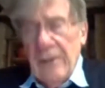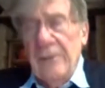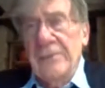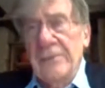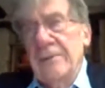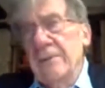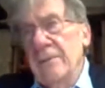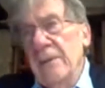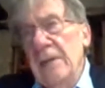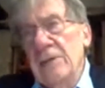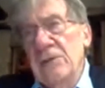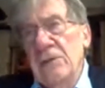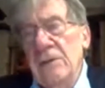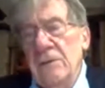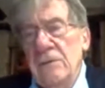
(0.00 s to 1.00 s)
health
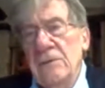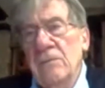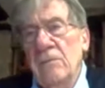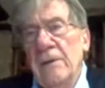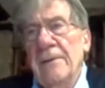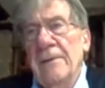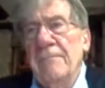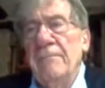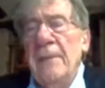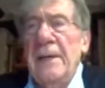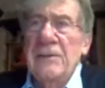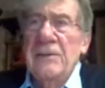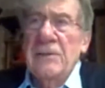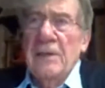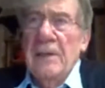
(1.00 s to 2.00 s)
issues were a
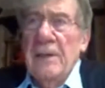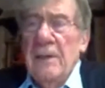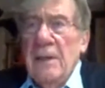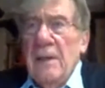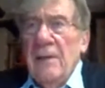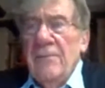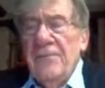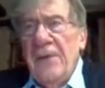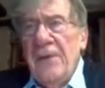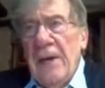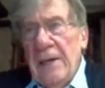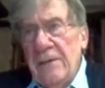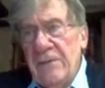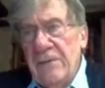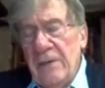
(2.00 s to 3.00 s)
major
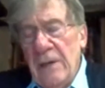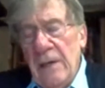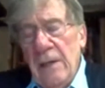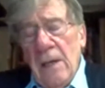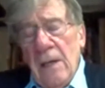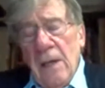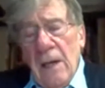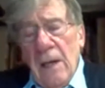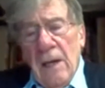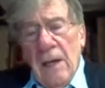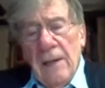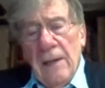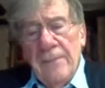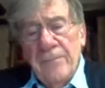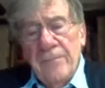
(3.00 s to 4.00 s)
factor,
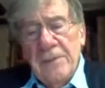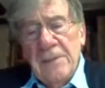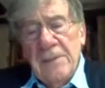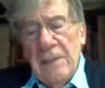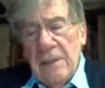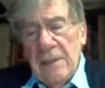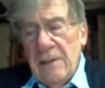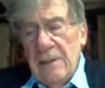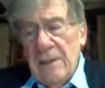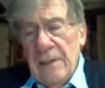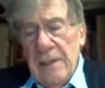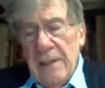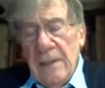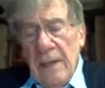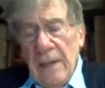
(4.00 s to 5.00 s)

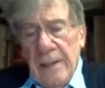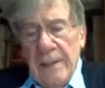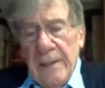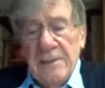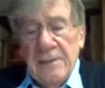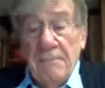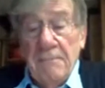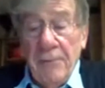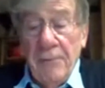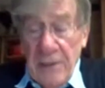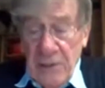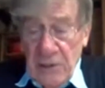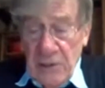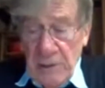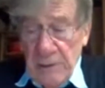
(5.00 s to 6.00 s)
particularly
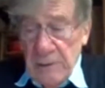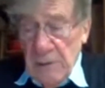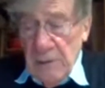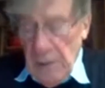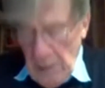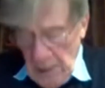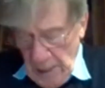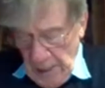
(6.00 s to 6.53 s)
depression.